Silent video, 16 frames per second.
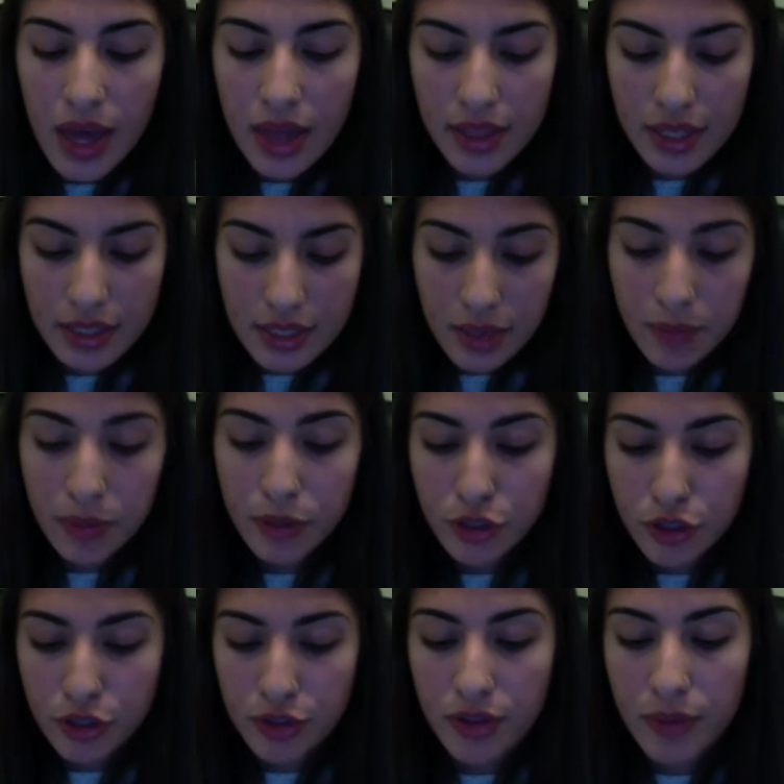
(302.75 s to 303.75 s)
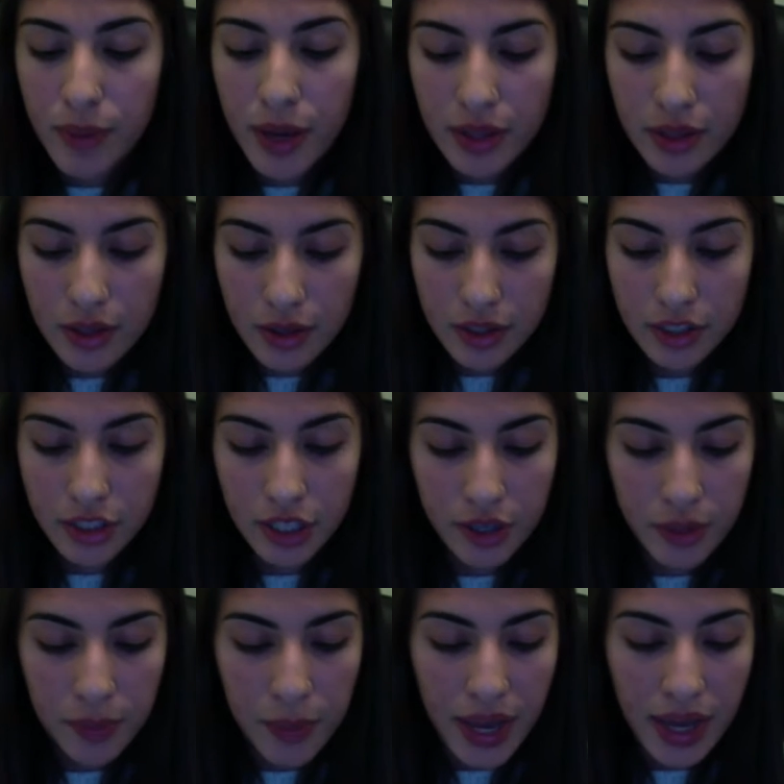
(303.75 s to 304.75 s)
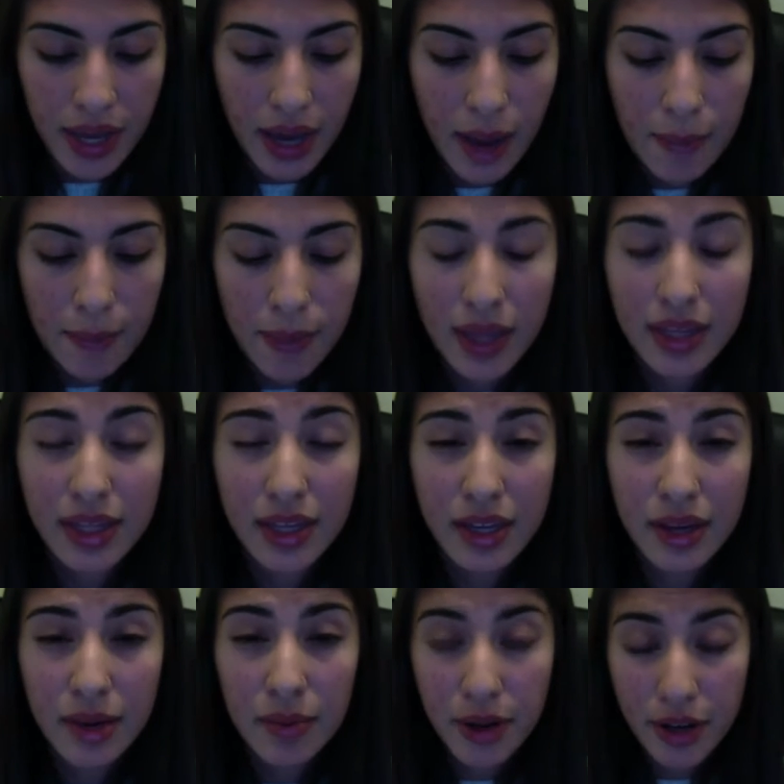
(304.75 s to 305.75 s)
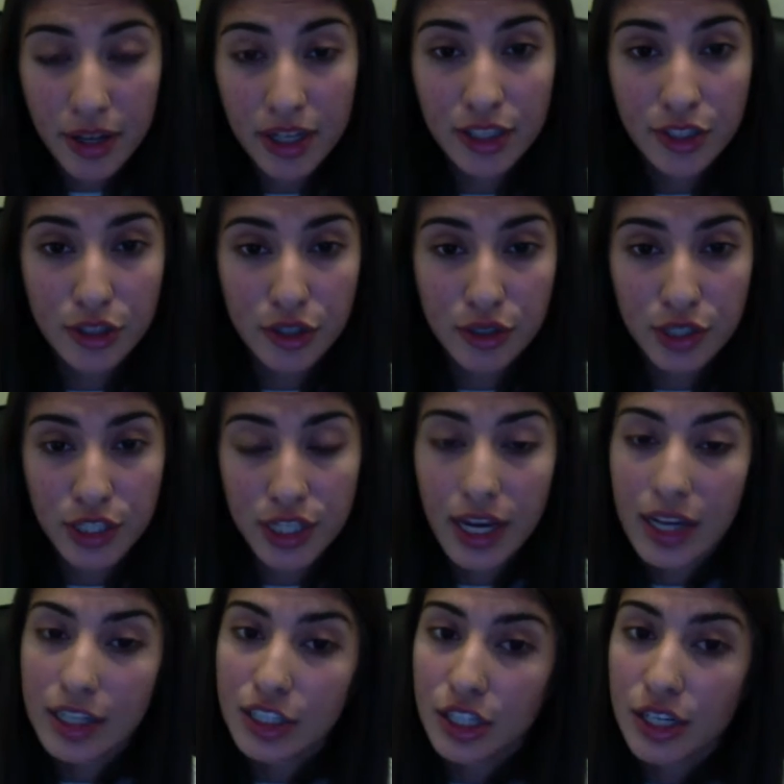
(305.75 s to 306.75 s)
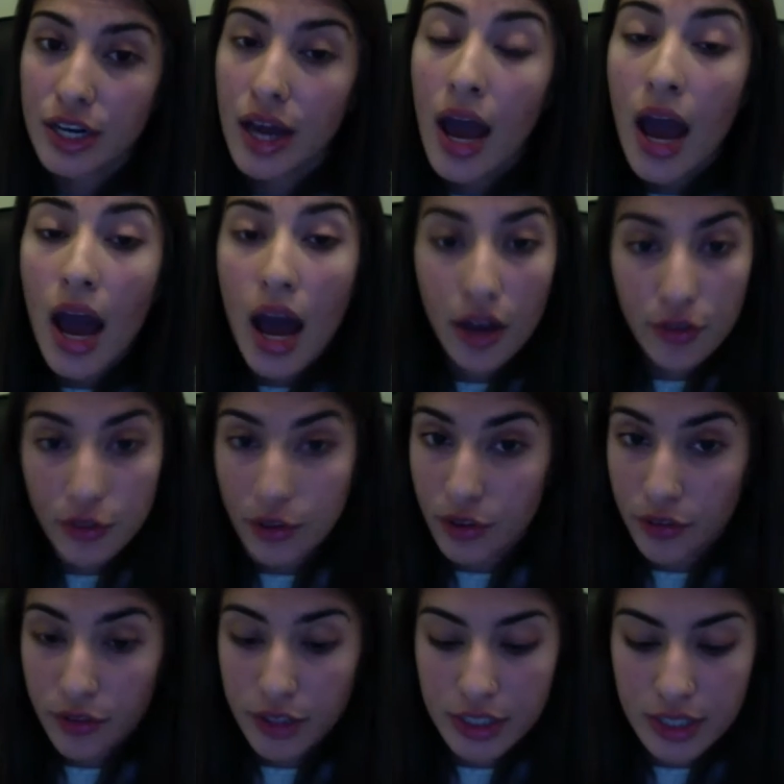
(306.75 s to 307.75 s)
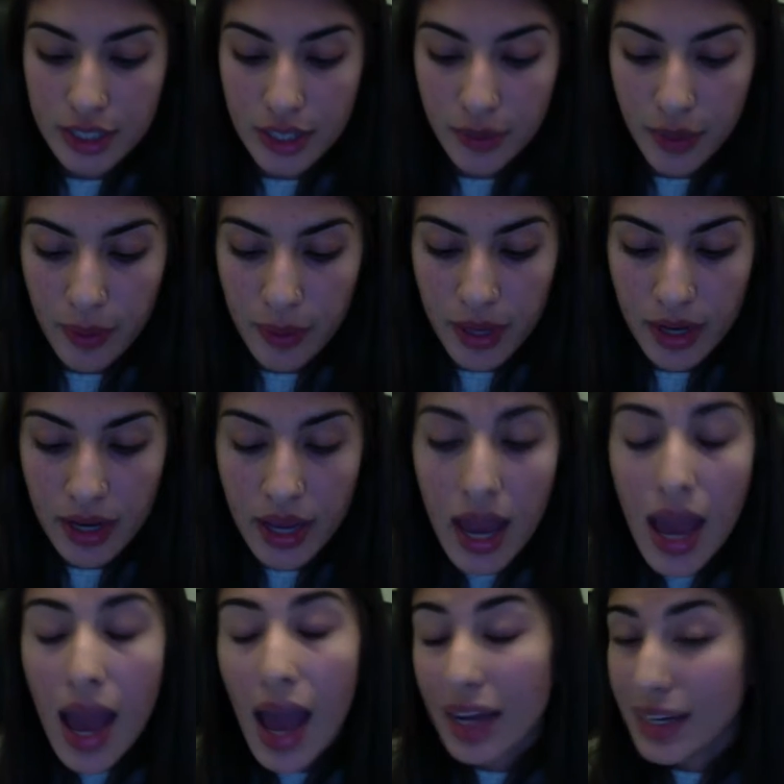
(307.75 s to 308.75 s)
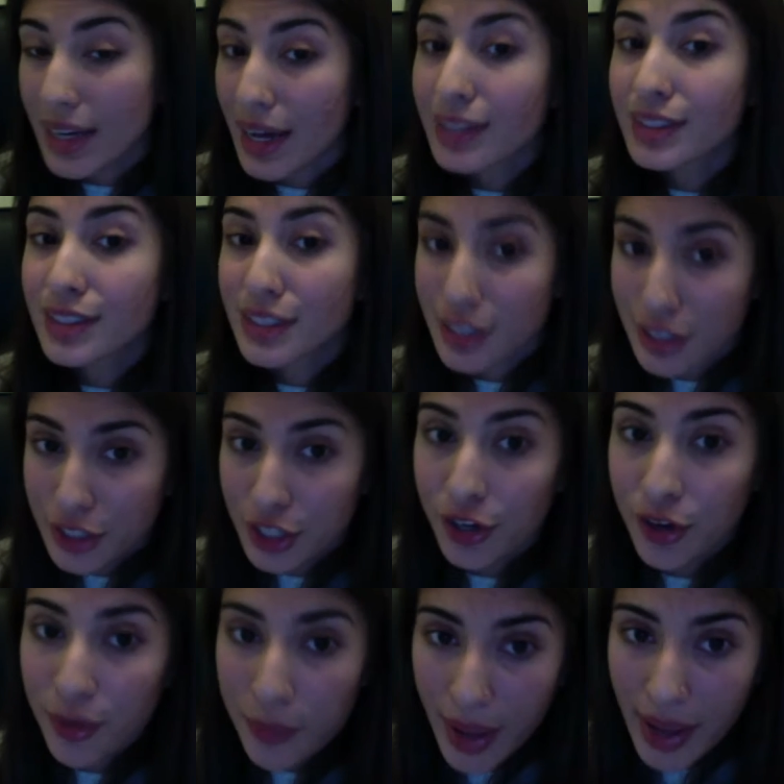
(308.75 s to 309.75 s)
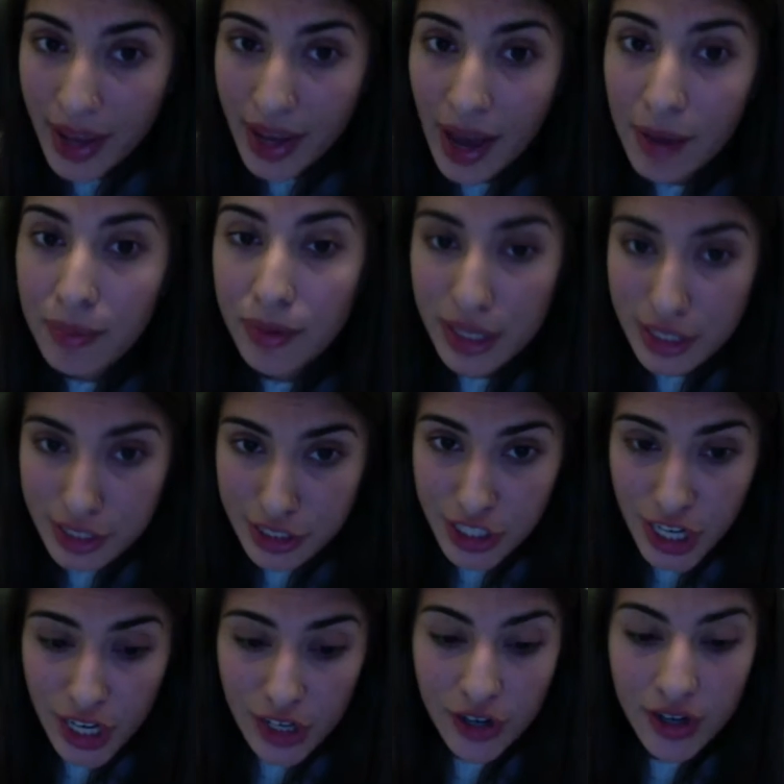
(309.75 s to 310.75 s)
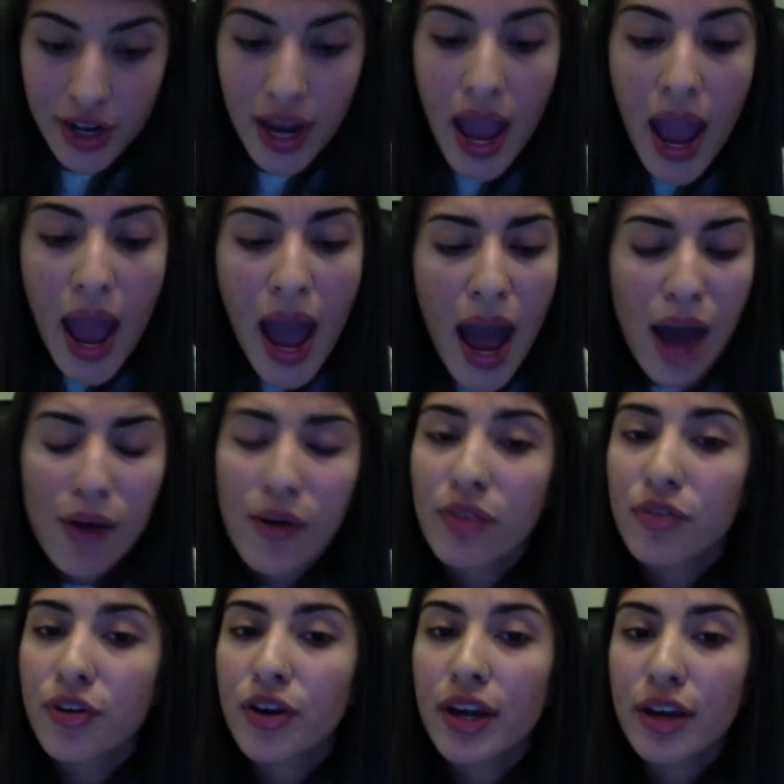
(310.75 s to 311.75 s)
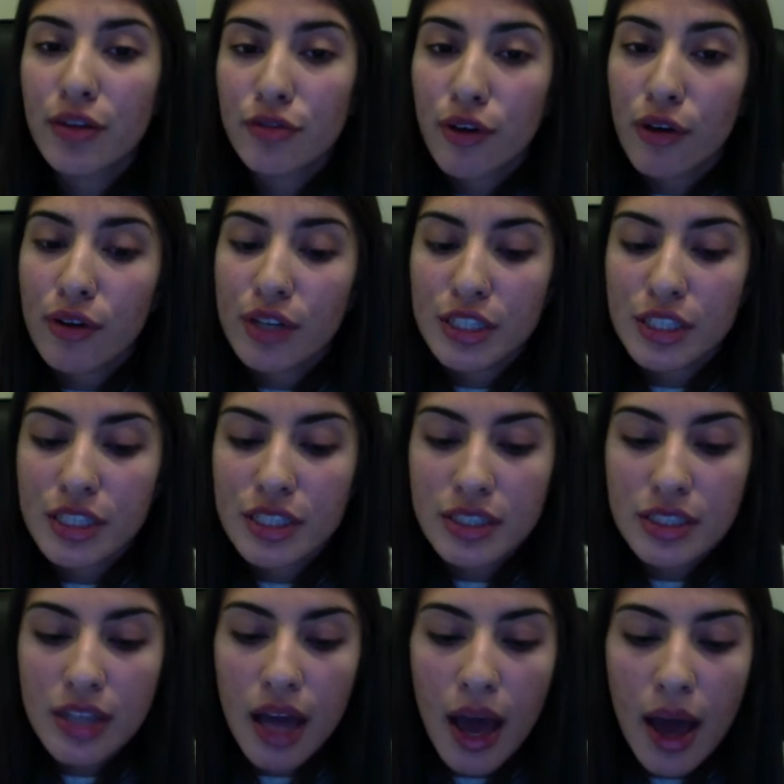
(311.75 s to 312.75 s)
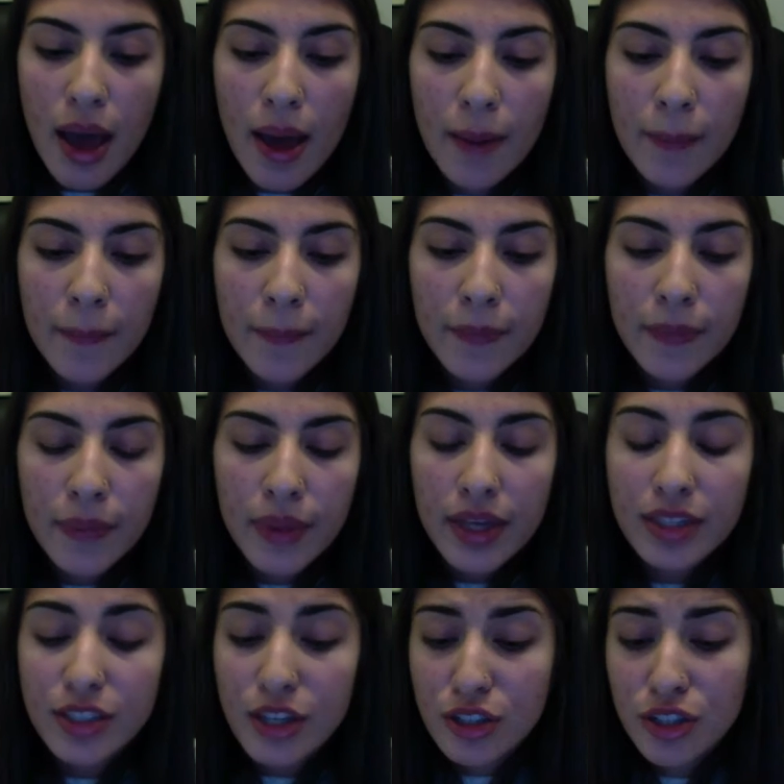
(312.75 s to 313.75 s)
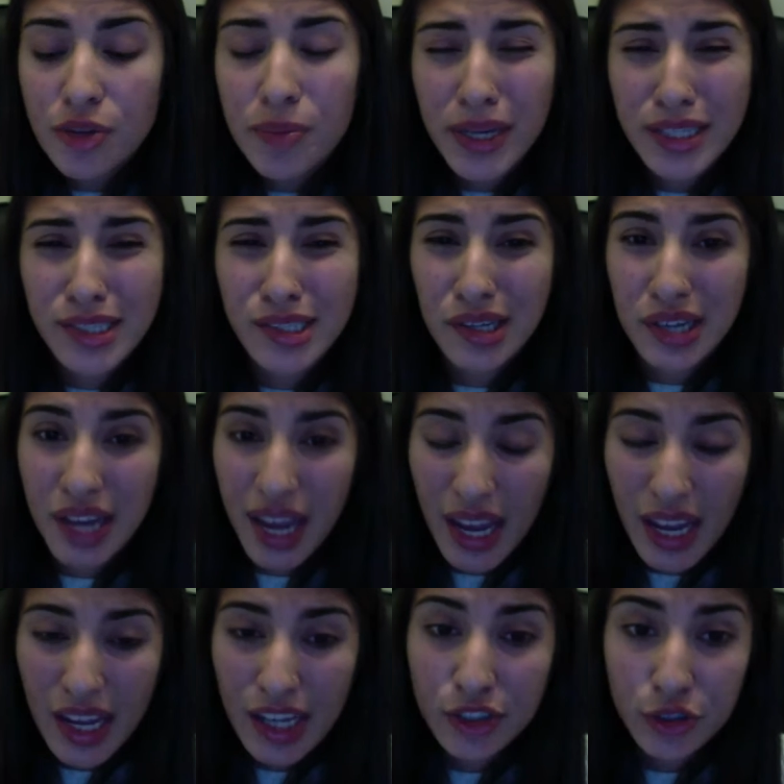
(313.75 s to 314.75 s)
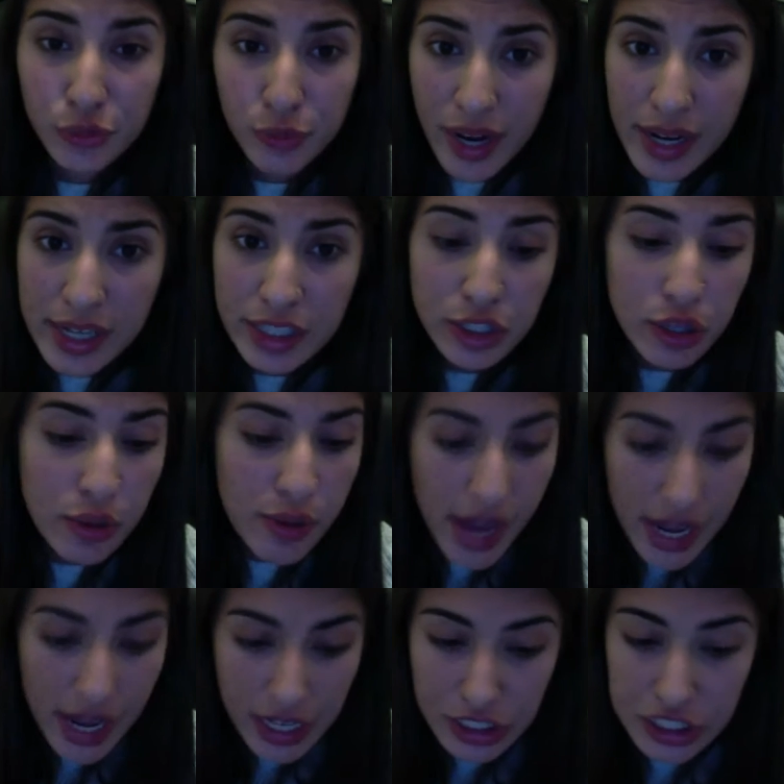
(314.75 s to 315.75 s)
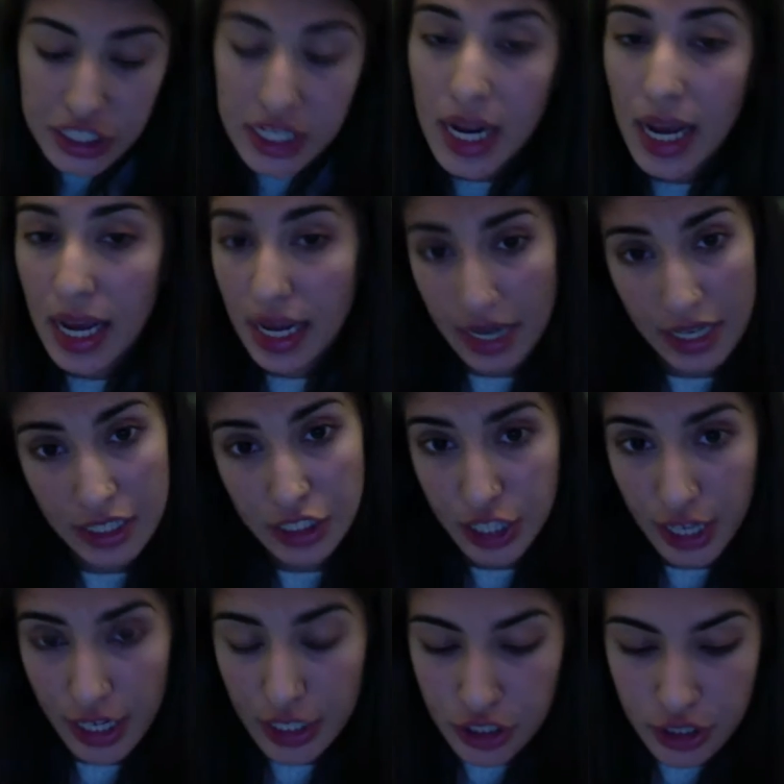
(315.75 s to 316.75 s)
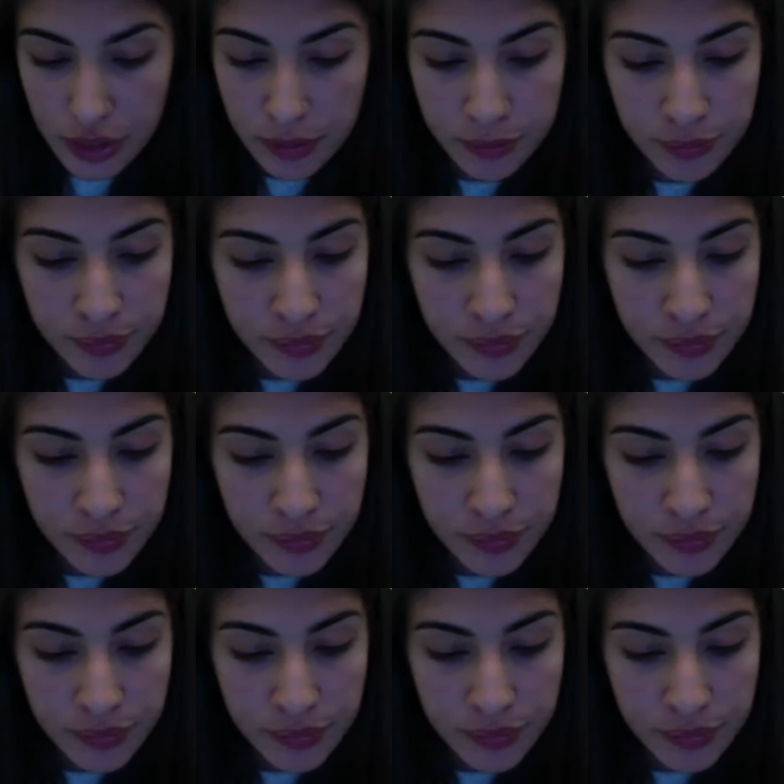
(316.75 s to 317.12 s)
"The Simple Truth About the Gender Pay Gap" by the American Association of University Women. And yes, the gender pay gap is gendered. However, it focuses, it's also based on age, race, location, and education.